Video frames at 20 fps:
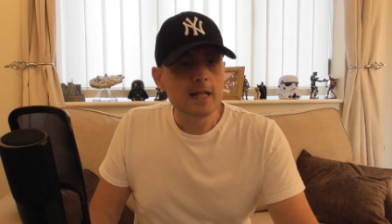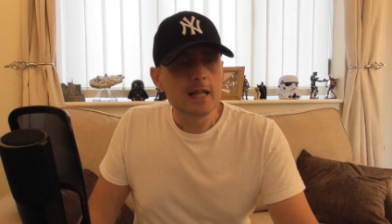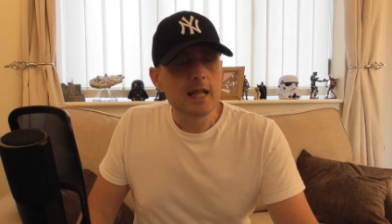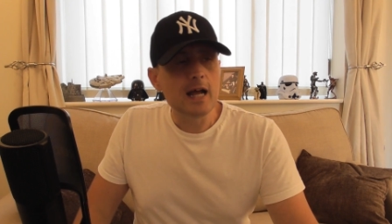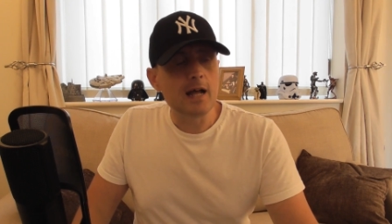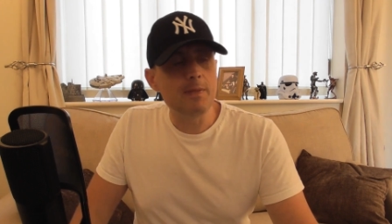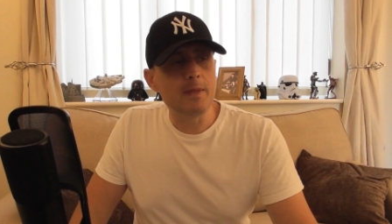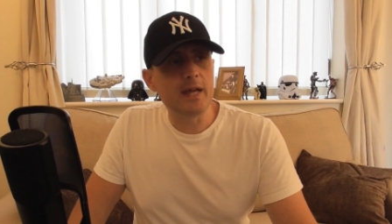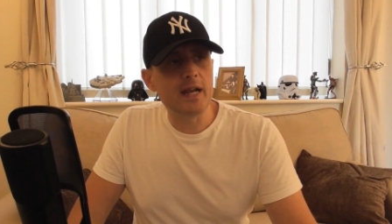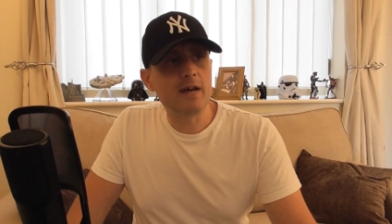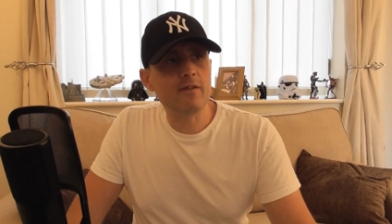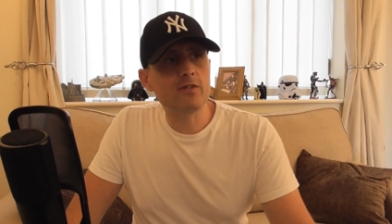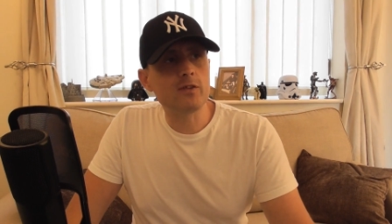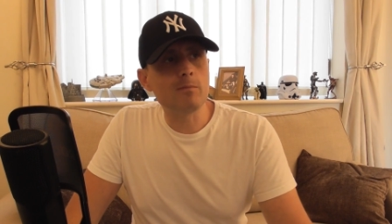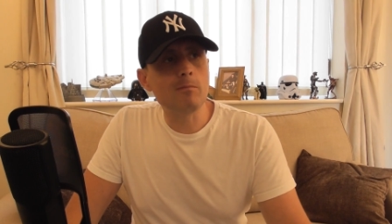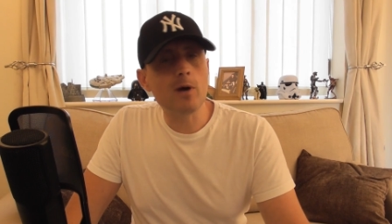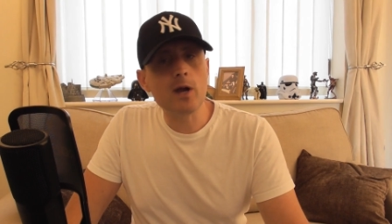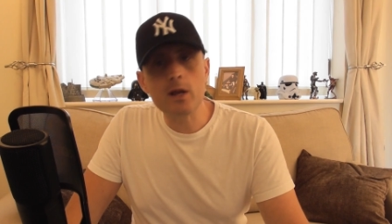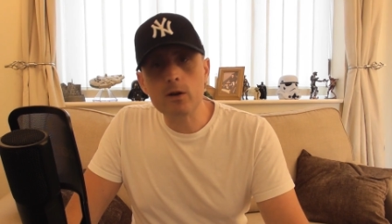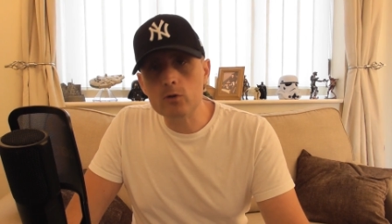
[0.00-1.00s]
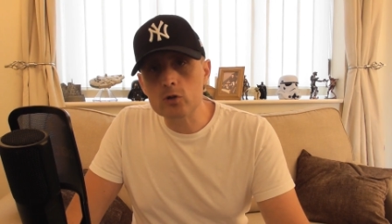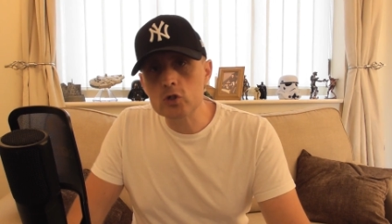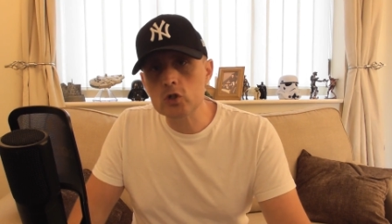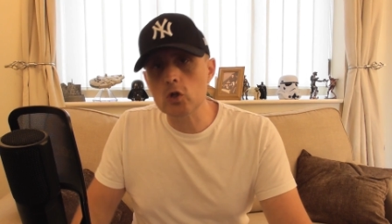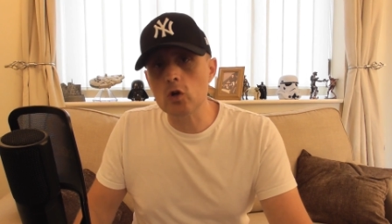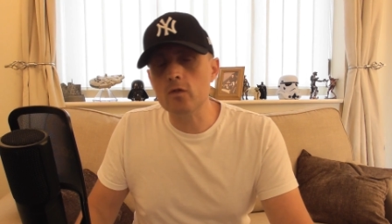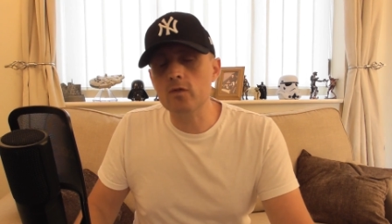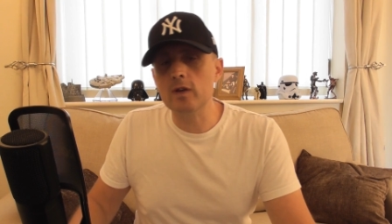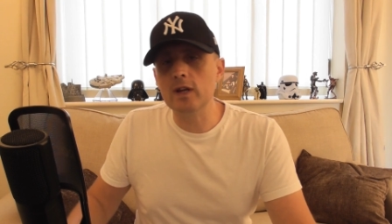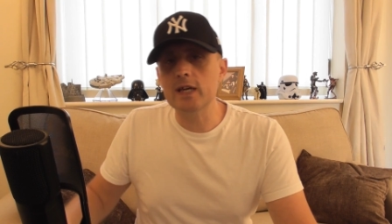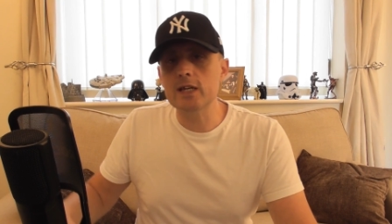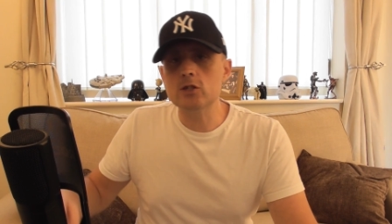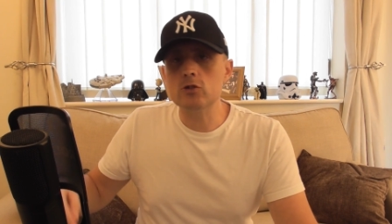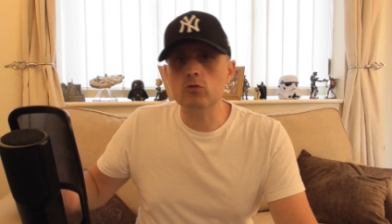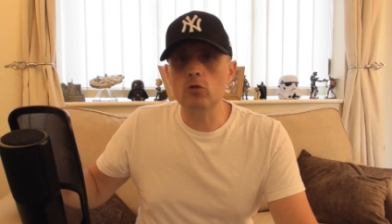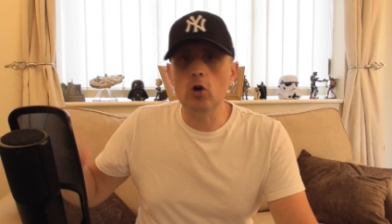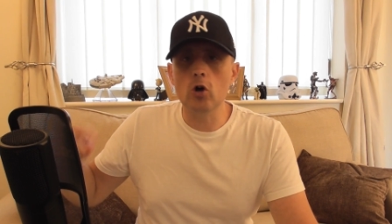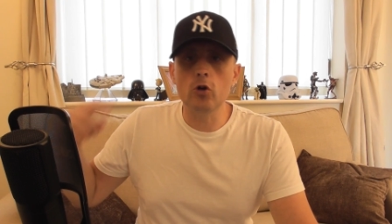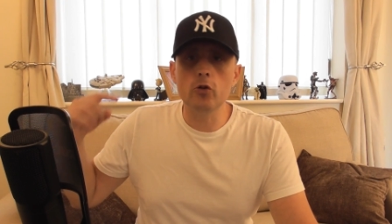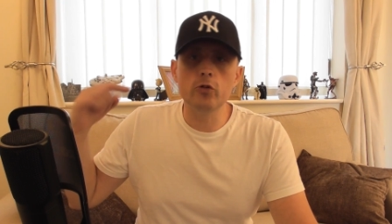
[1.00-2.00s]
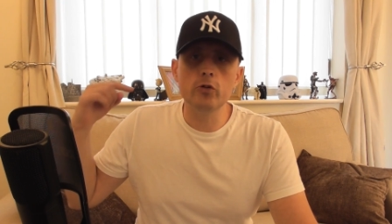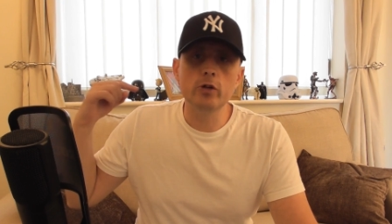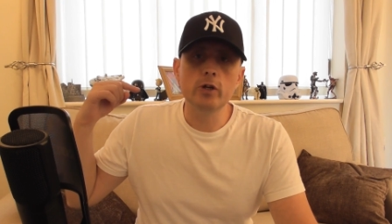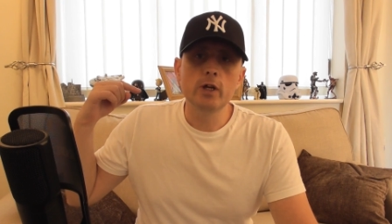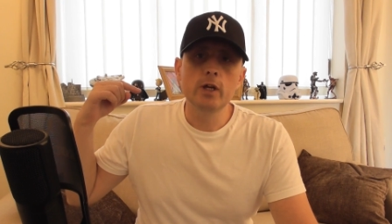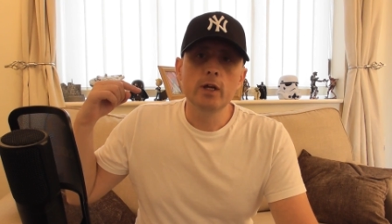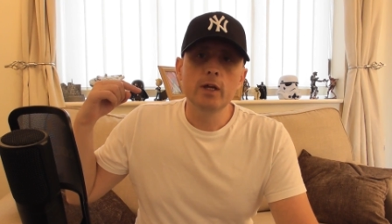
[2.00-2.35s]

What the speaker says: And then after Microsoft later on,